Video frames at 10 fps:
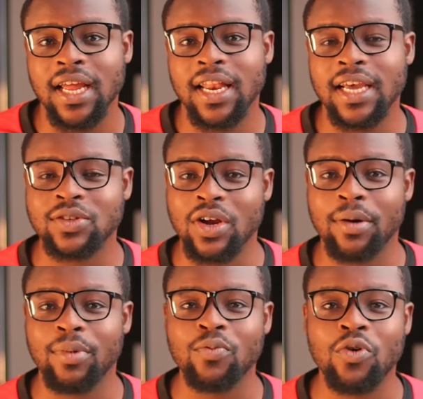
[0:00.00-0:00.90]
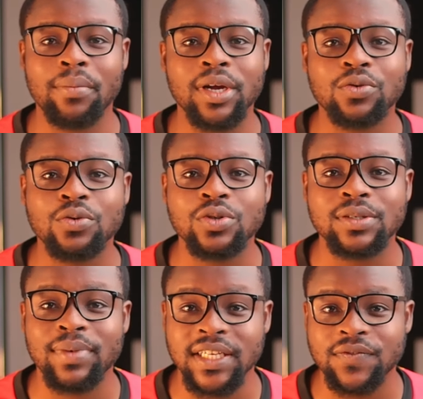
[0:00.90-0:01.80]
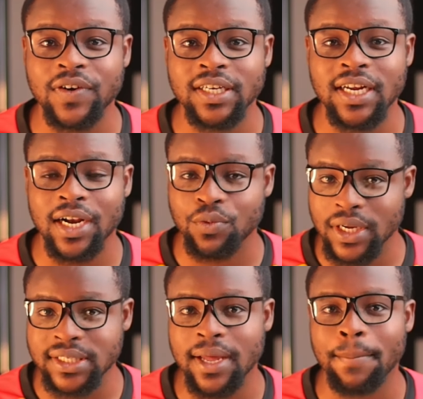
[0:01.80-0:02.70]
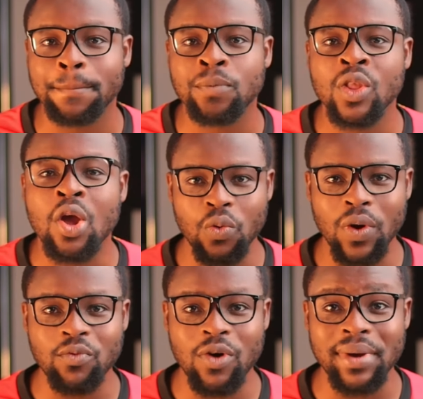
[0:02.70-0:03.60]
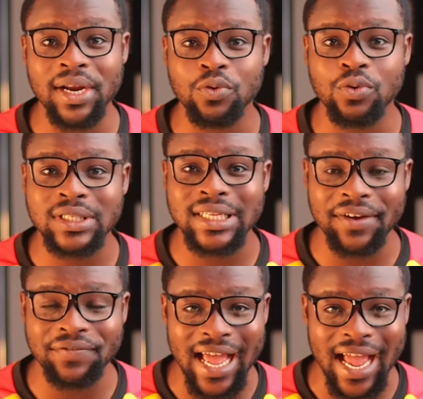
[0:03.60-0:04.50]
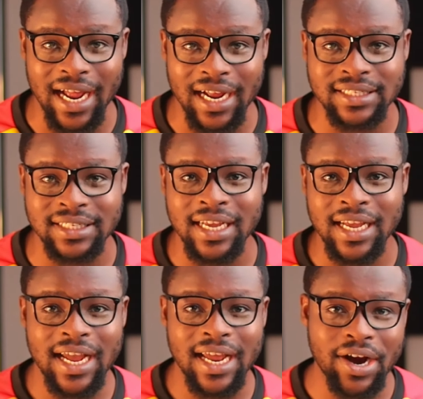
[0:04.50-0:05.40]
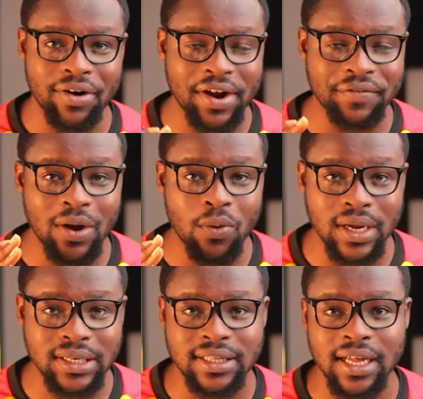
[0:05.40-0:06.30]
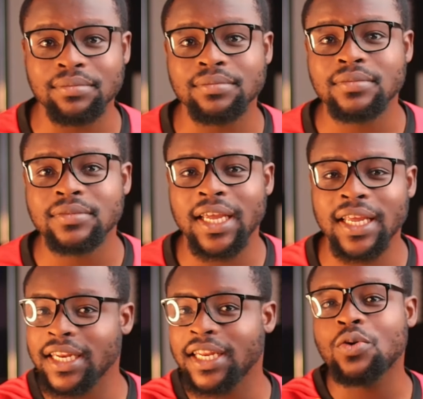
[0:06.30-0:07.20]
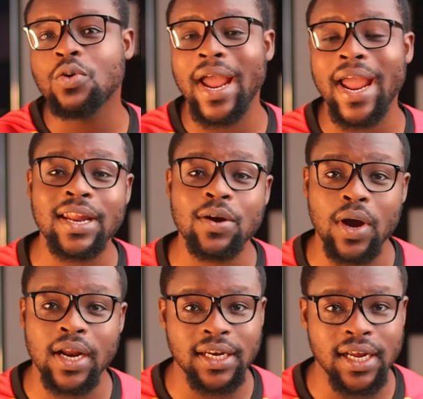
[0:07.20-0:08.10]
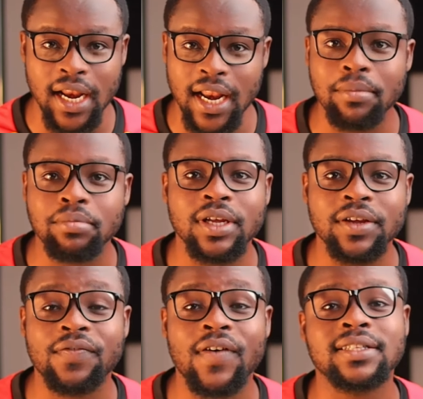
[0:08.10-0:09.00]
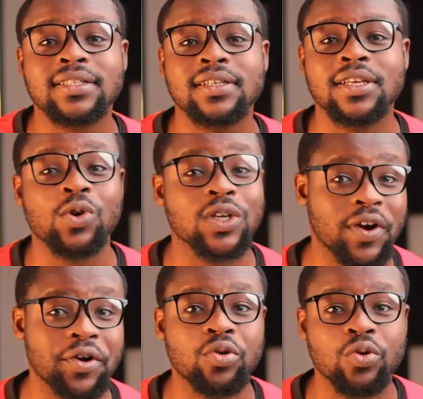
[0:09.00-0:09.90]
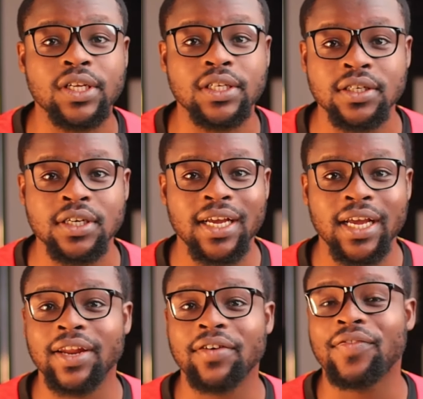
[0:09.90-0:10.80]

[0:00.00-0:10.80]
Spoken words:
let's talk about Mohammed Kudus' best friend at West Ham. When Mohammed Kudus left Ajax and arrived at West Ham, he didn't know anyone in the club. In fact, he was very lonely in the